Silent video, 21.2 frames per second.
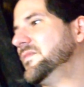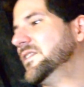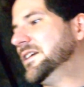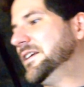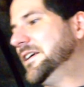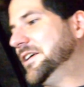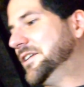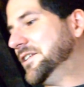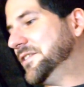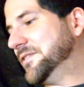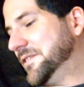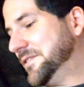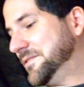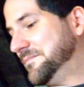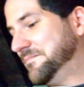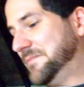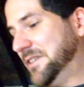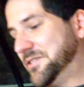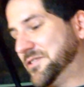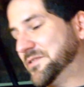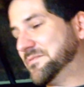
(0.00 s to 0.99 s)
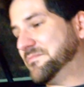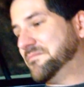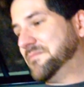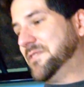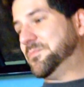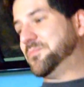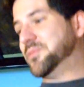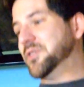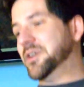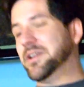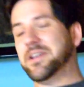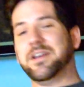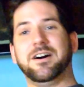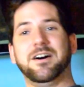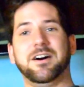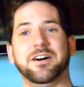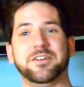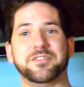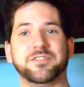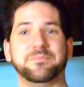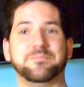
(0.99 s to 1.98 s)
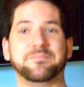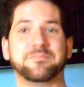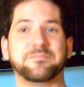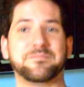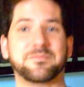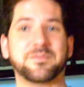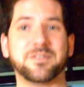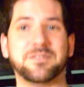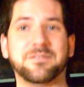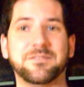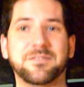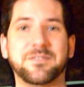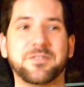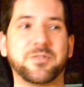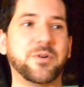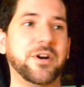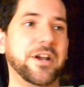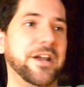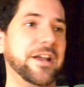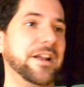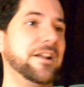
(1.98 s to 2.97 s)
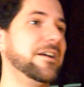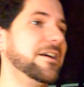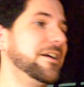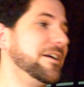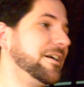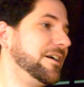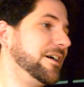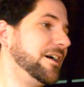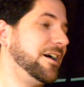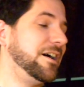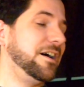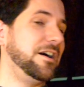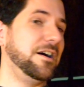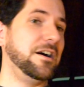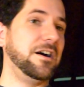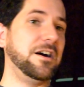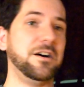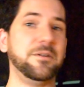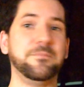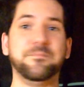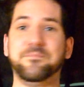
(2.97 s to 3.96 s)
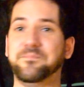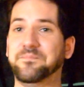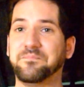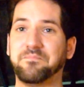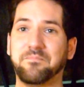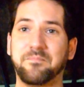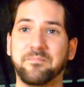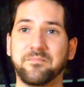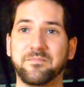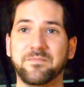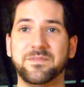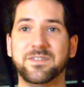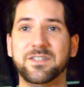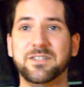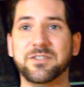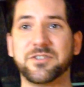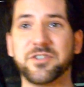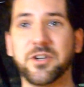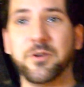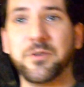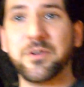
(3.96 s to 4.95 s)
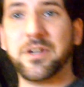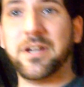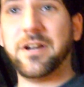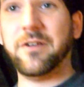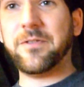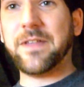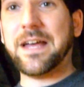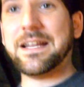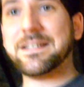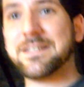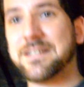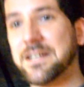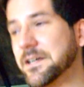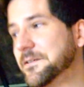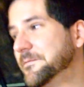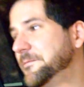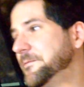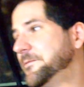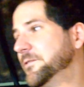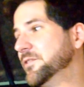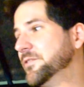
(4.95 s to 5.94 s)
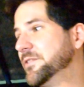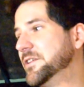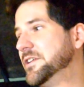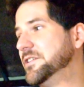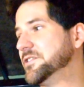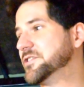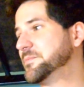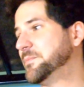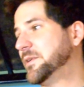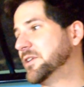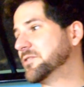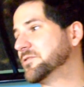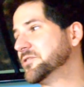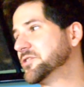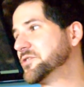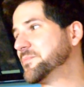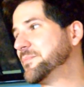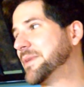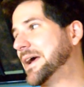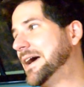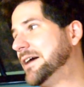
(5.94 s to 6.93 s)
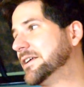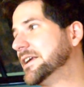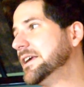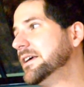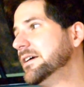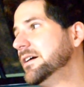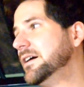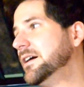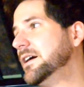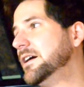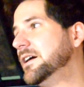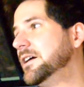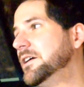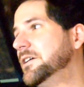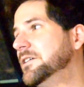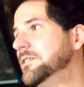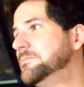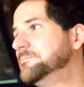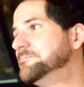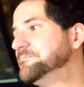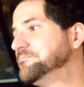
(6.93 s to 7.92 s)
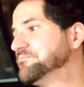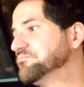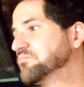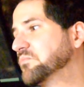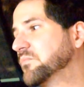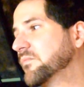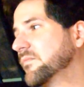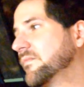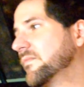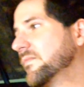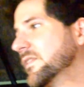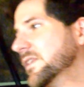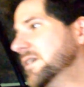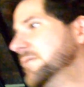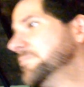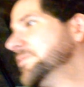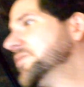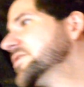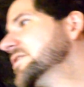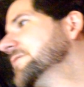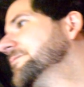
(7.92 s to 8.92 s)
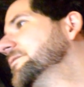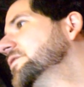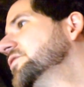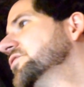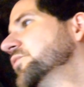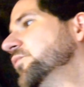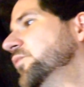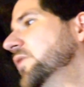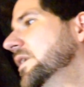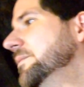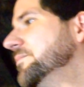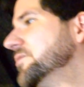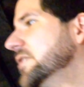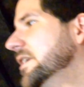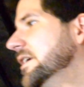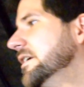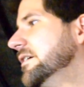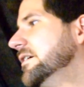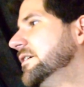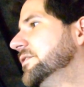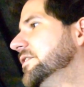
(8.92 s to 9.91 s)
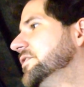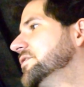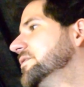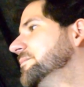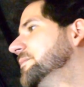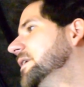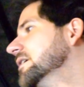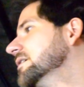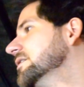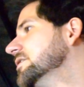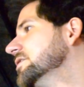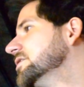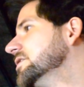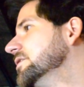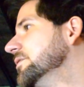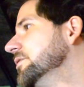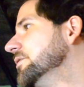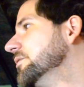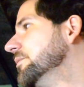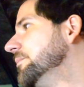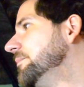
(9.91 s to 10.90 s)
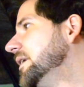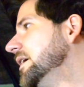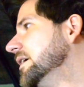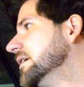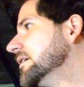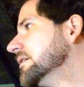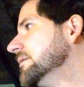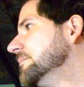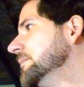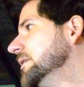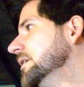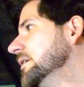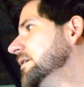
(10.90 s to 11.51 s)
It's a pretty awesome crate. So, that's it for the Smuggler's Bounty. Let me see if there's a website on this. I'm not going to show you the bottom.